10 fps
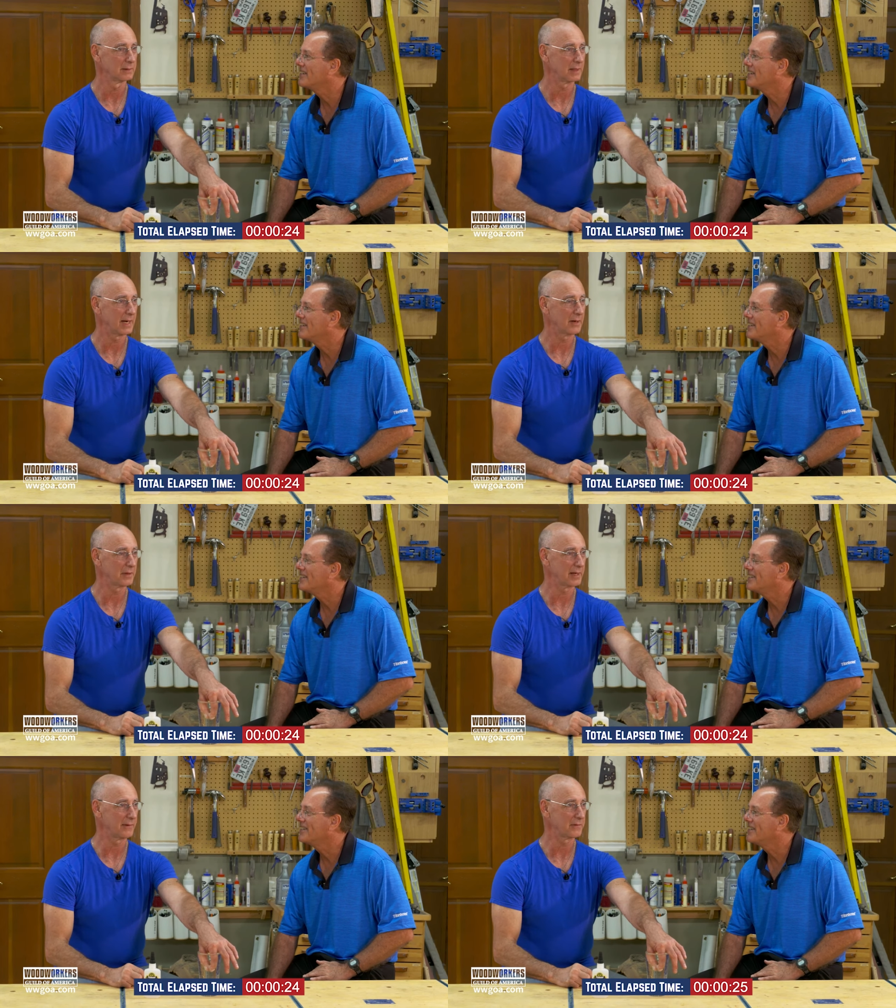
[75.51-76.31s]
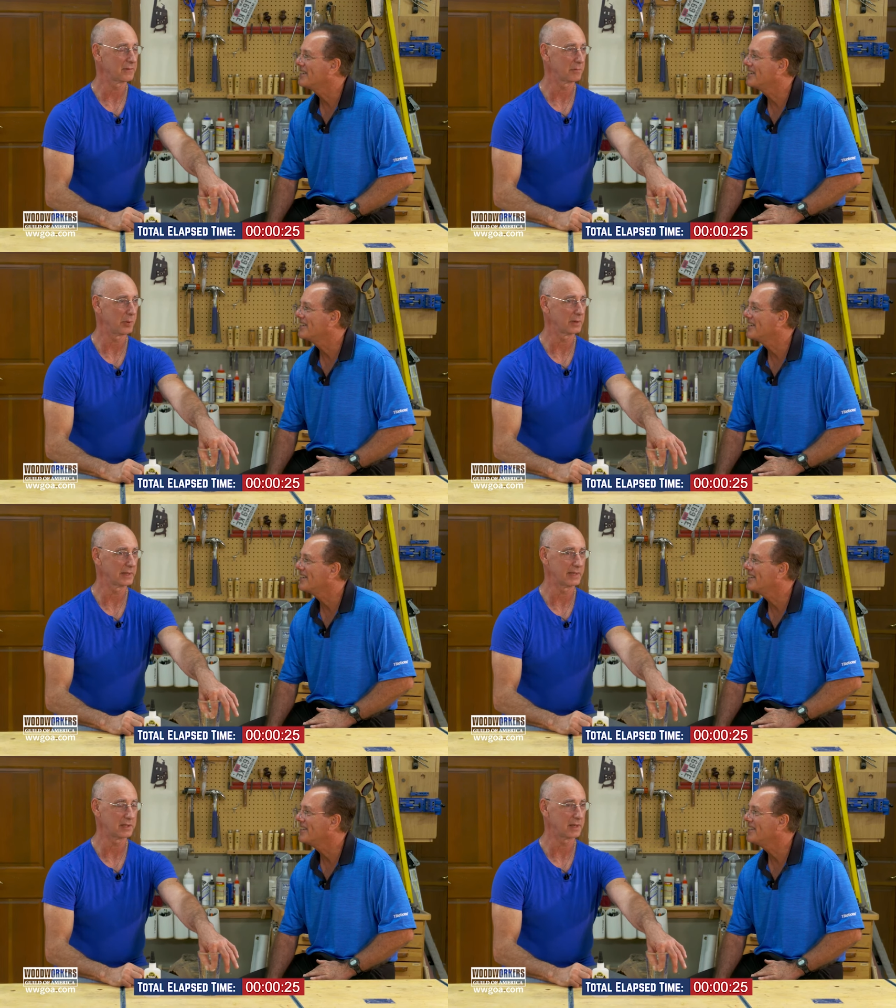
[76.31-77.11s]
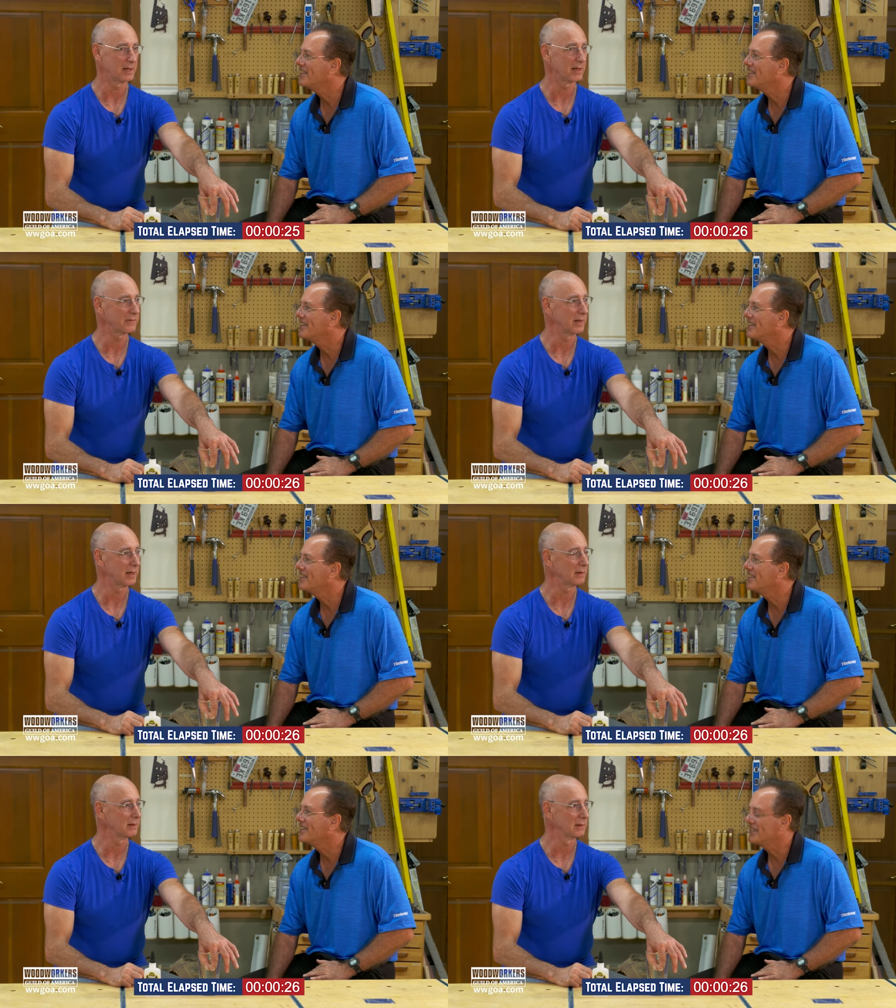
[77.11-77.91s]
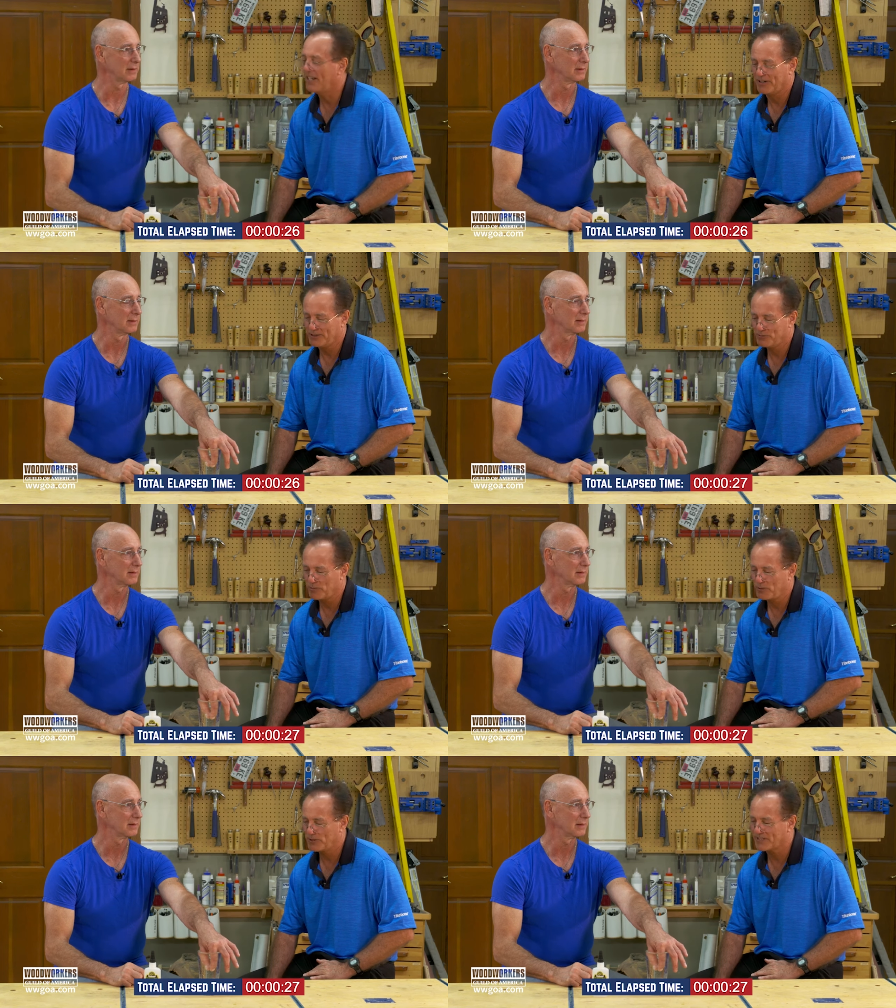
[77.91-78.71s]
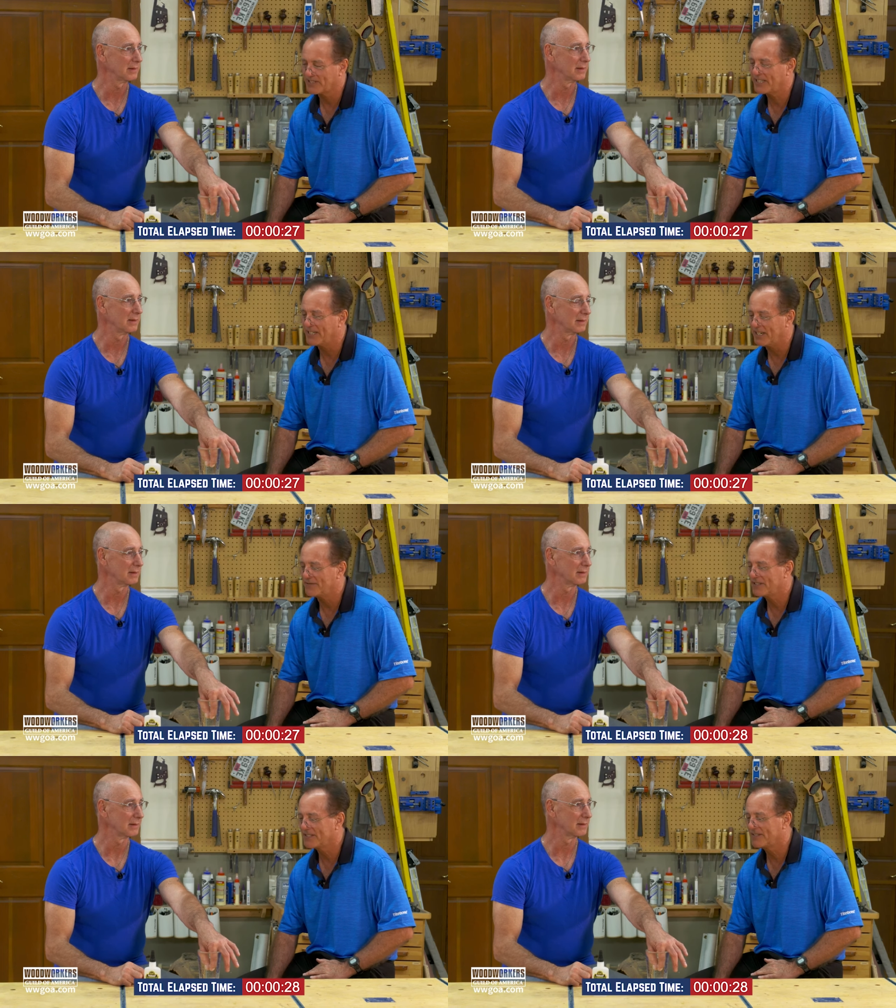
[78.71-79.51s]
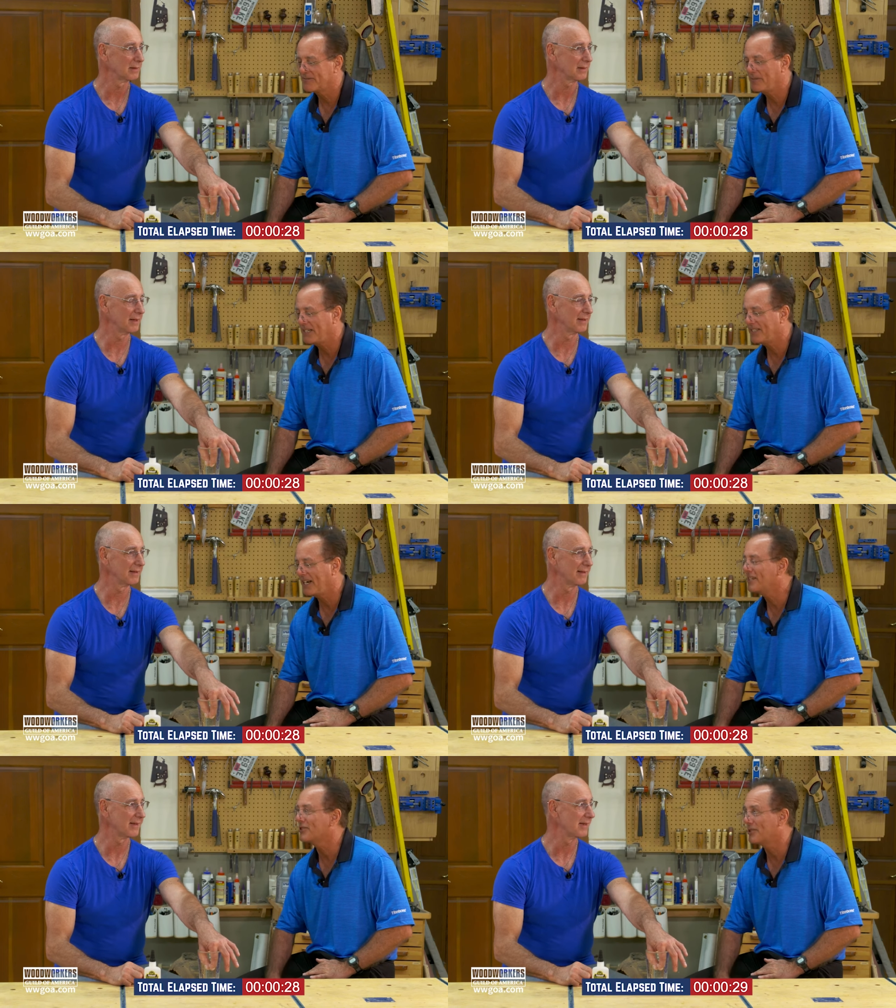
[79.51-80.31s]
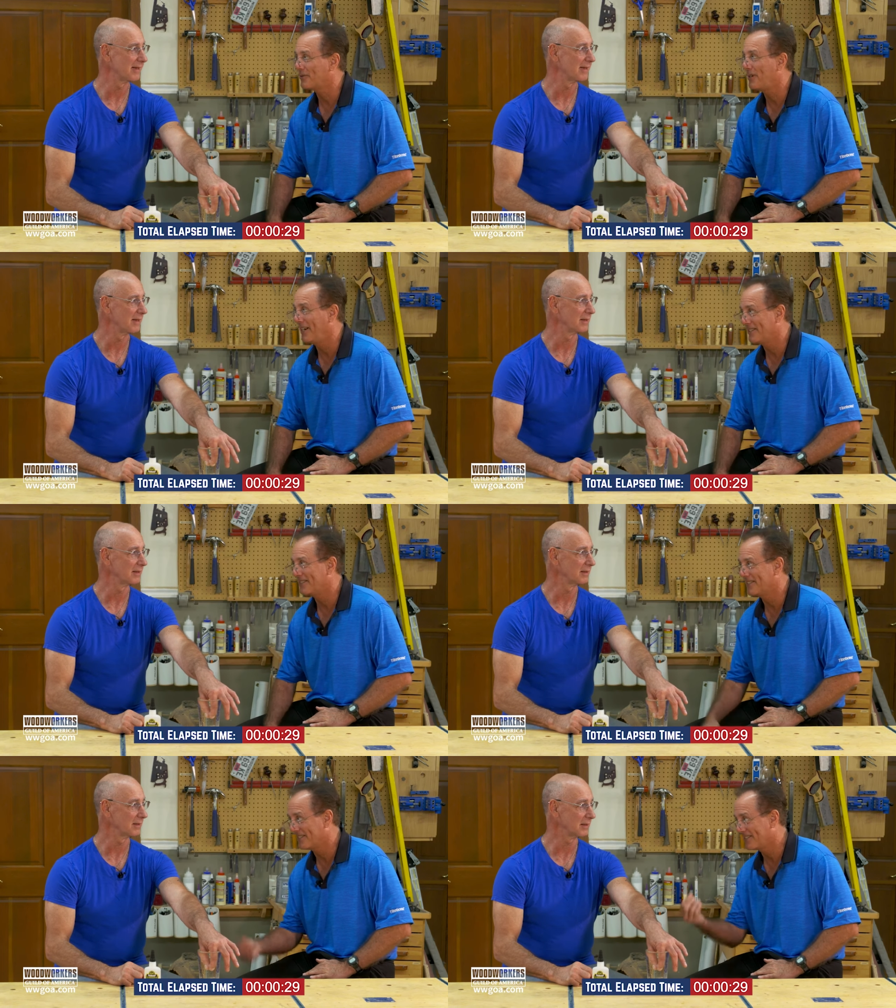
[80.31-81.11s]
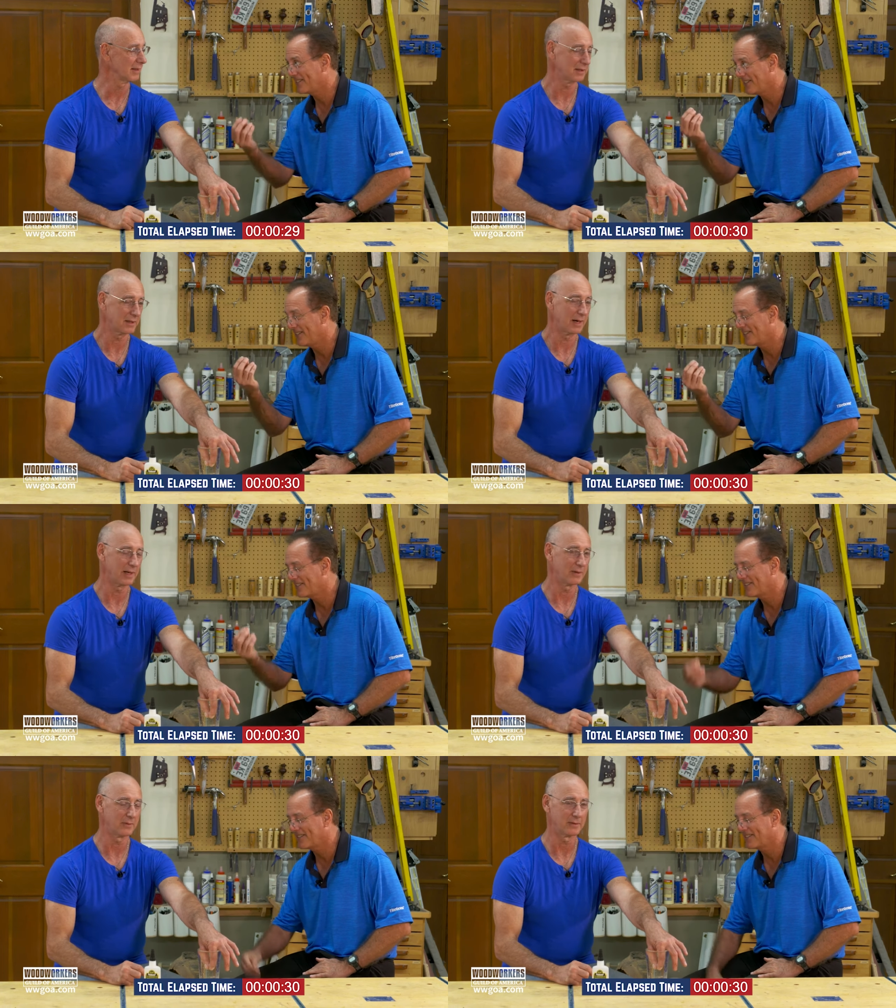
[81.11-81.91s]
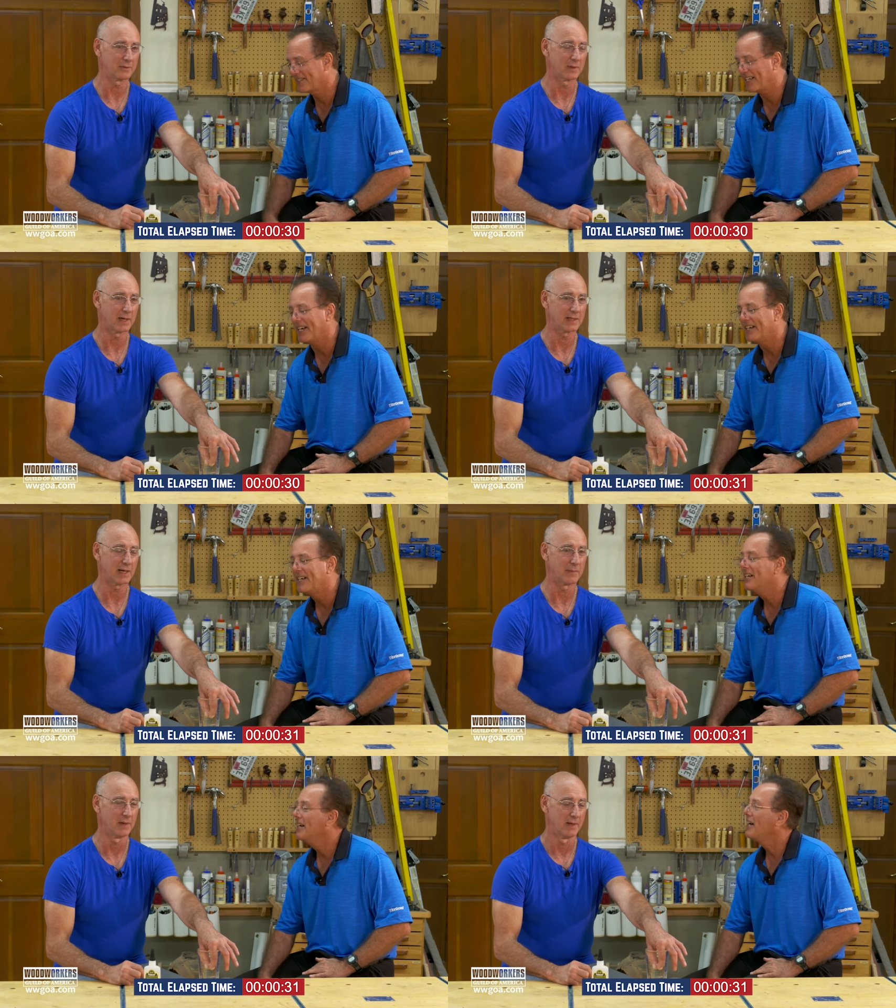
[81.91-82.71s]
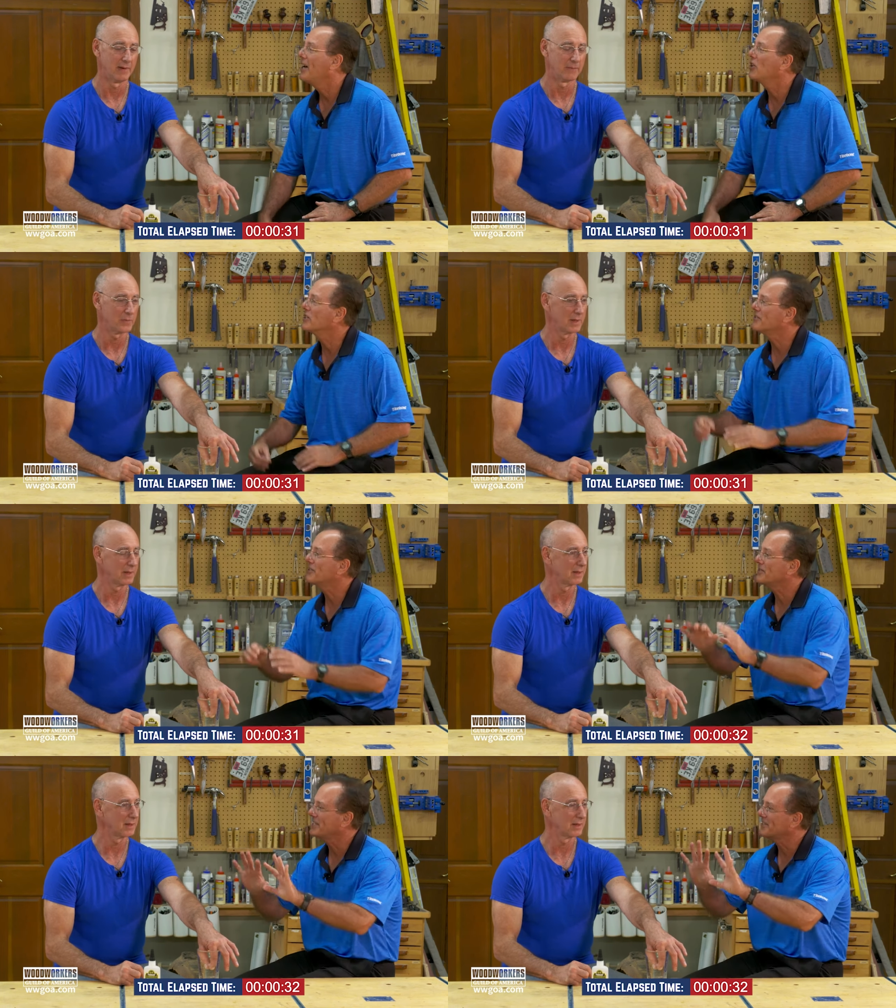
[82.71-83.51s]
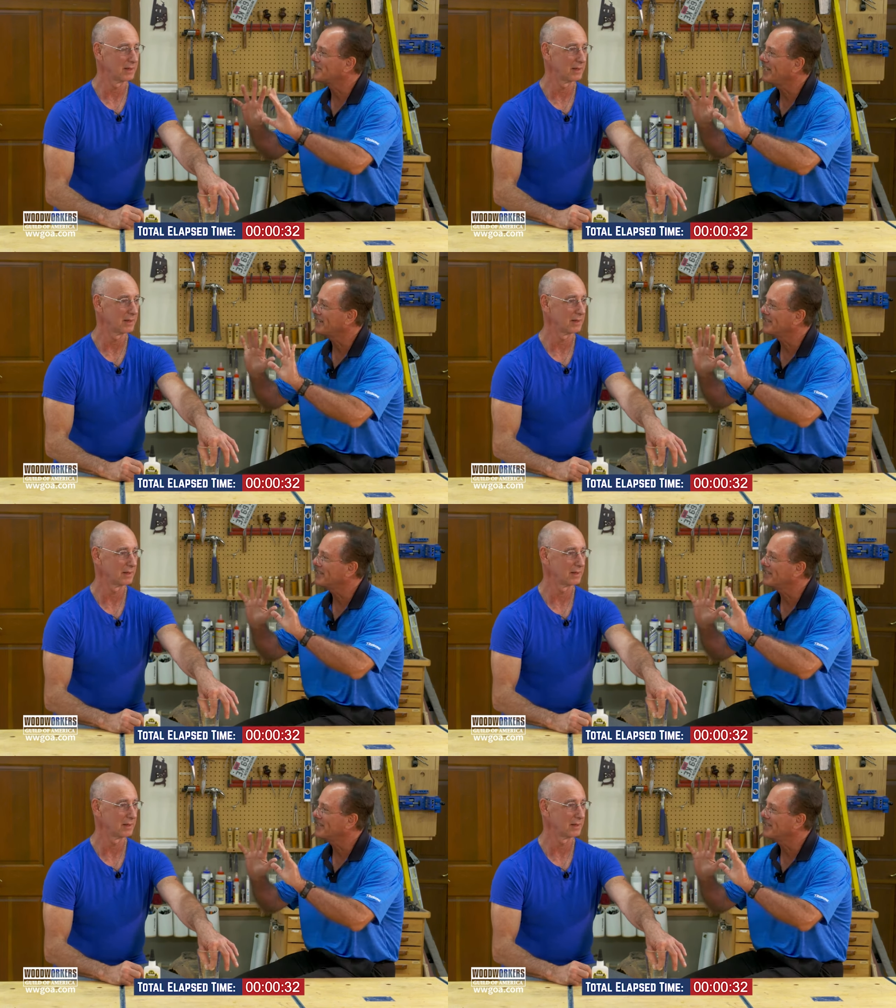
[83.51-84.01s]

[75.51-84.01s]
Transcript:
Speaker 1: and I don't think I've pulled any skin off yet.
Speaker 2: No, you won't pull the skin off. It may take a little while to That's to, right. to, to we get. Got time. How long does it, take